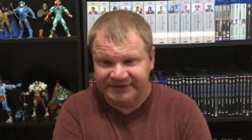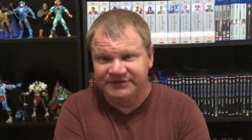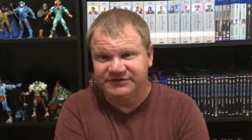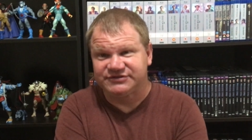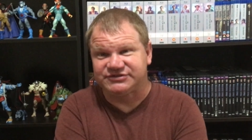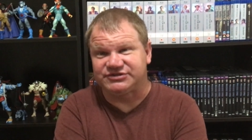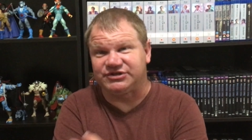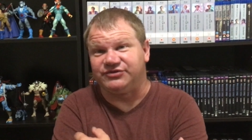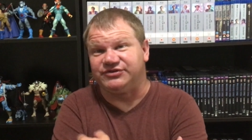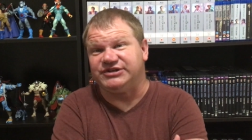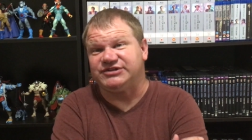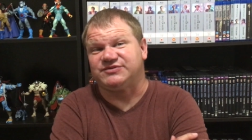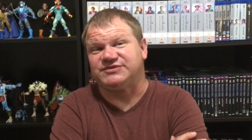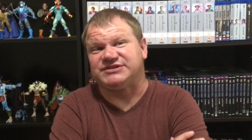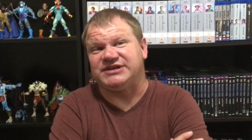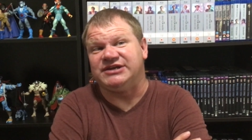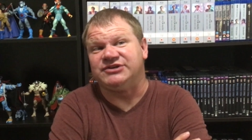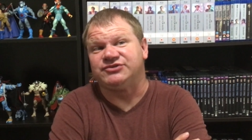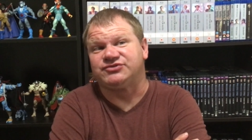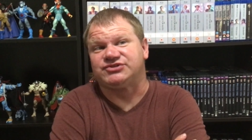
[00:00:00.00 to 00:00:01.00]
So this
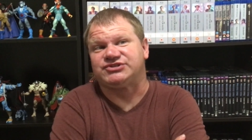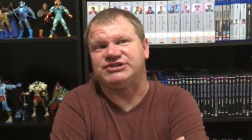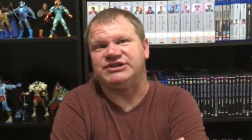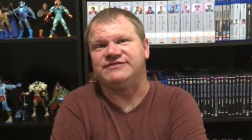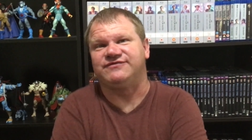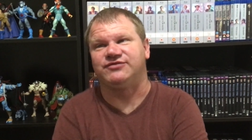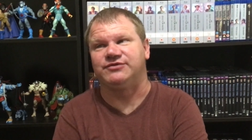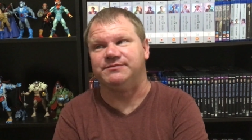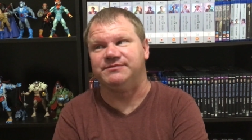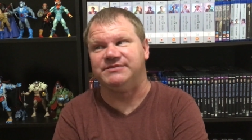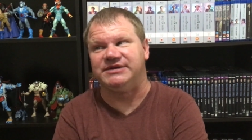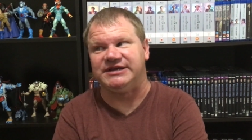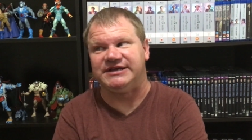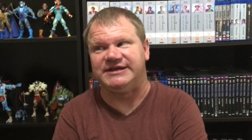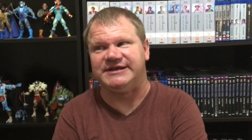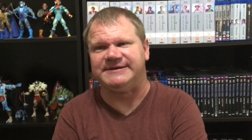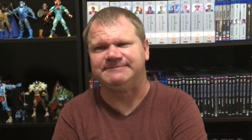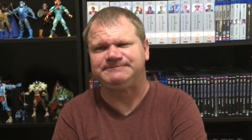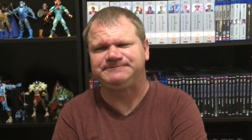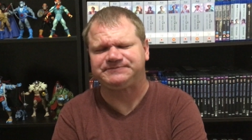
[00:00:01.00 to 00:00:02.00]
was interesting for
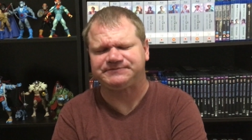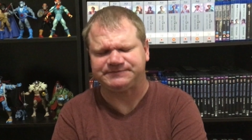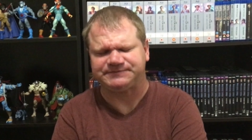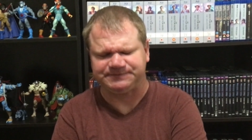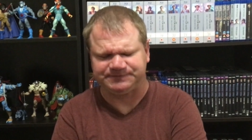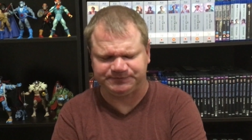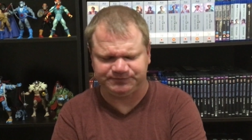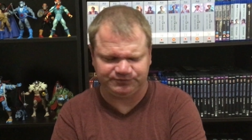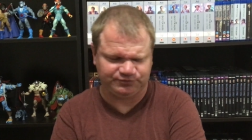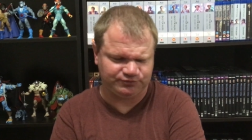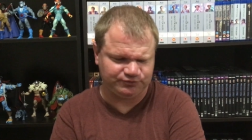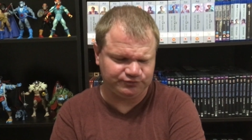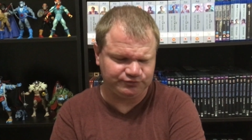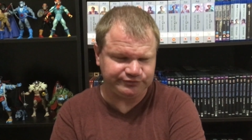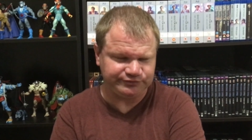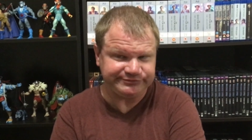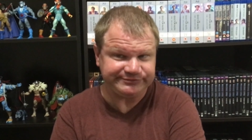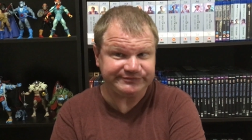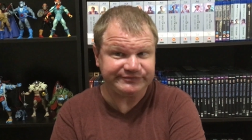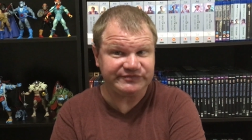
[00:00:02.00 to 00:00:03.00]
me,
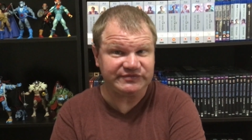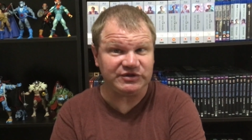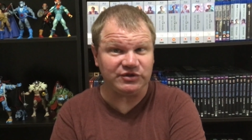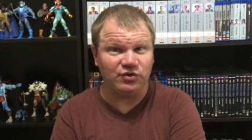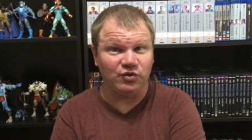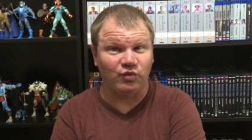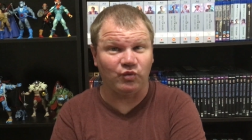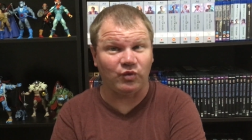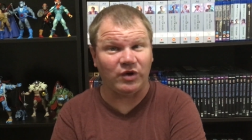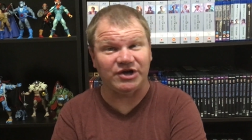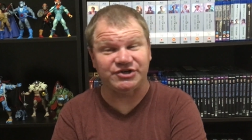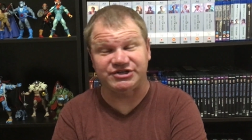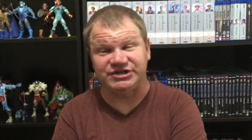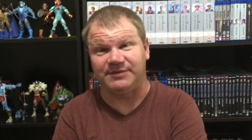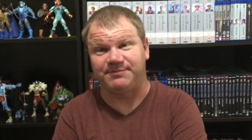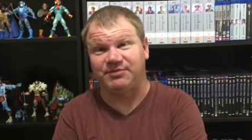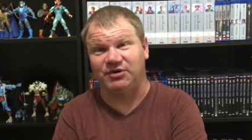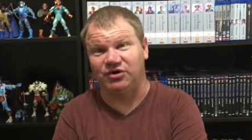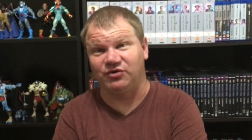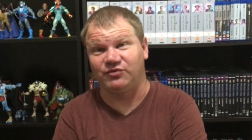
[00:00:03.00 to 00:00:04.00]
watching
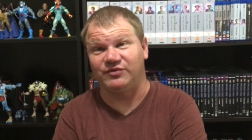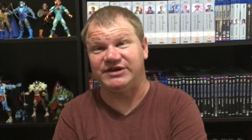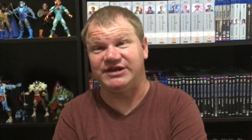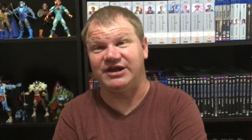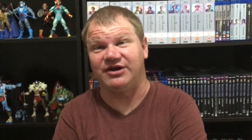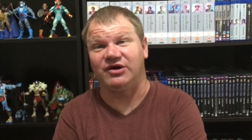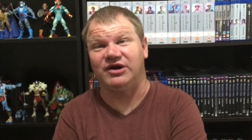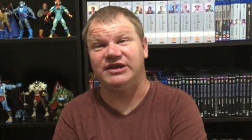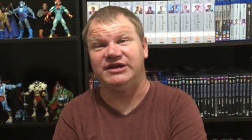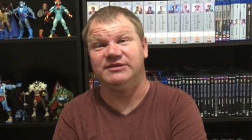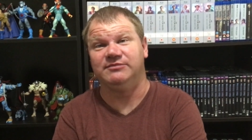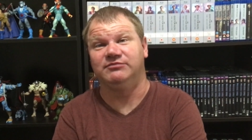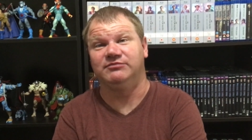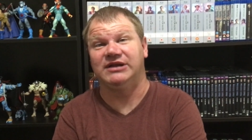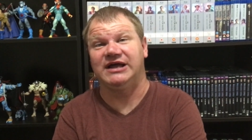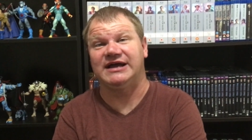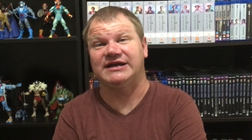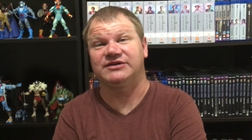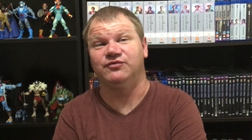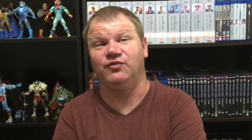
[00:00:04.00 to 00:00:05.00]
a Pertwee era in
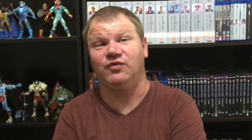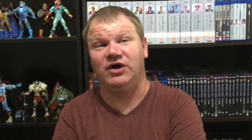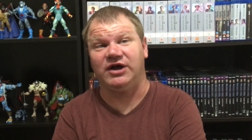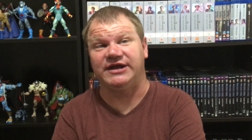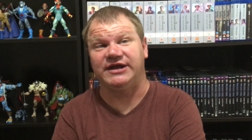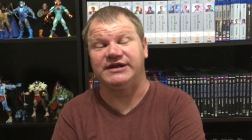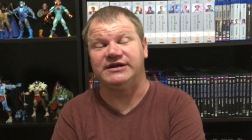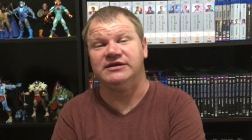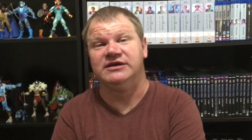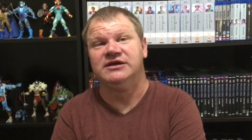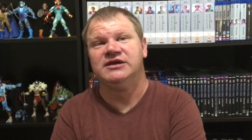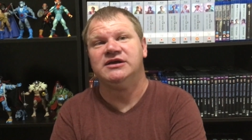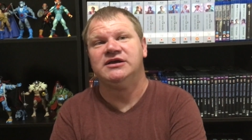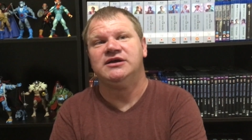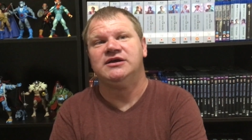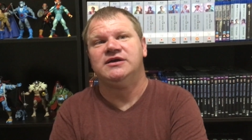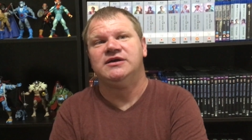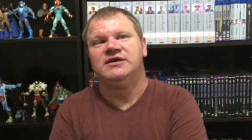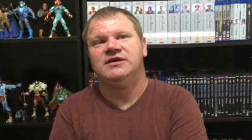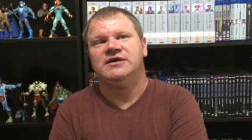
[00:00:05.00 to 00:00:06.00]
black and white.
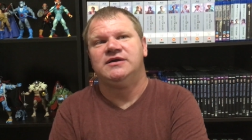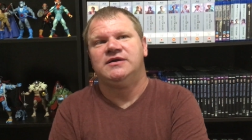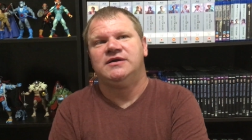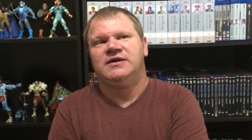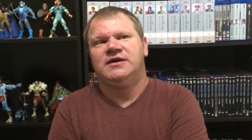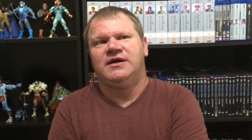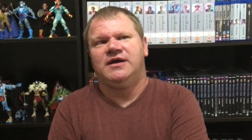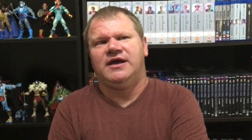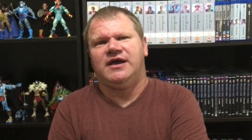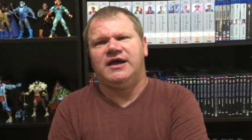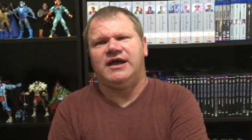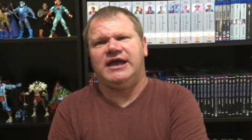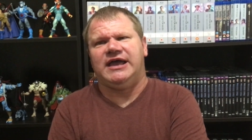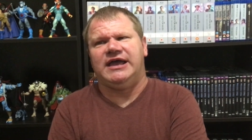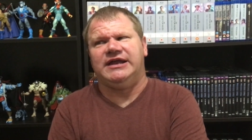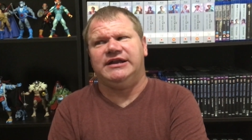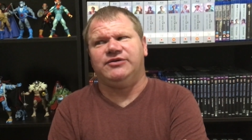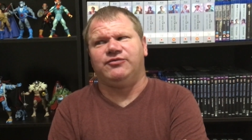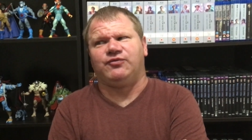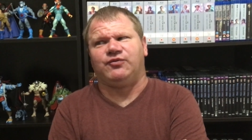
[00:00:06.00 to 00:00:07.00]

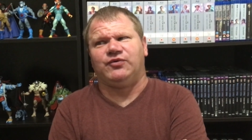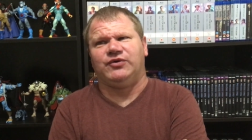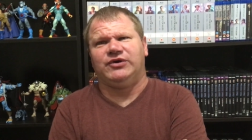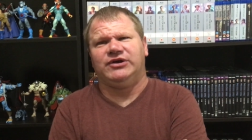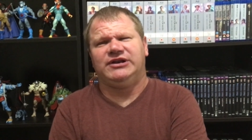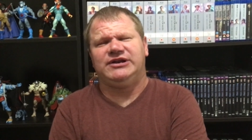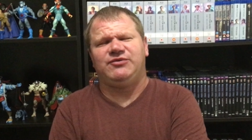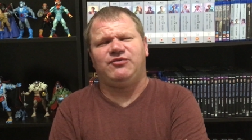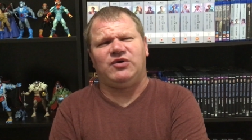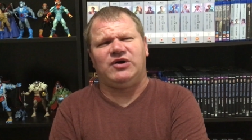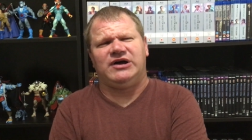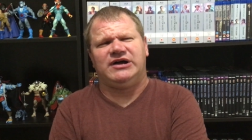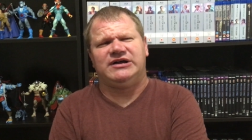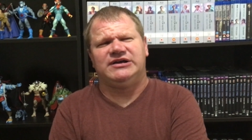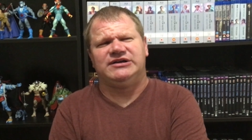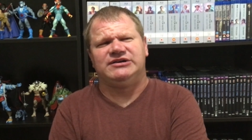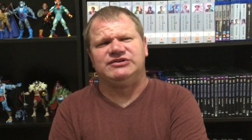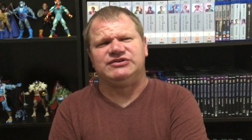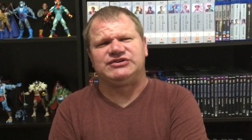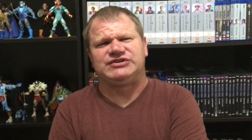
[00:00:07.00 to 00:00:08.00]
And it really
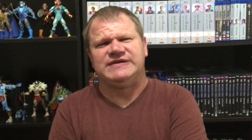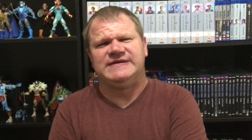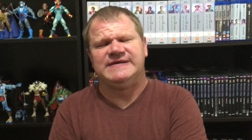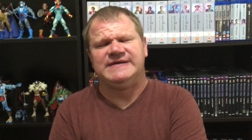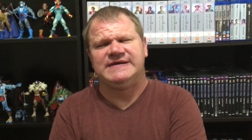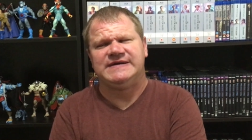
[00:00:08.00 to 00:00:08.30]
was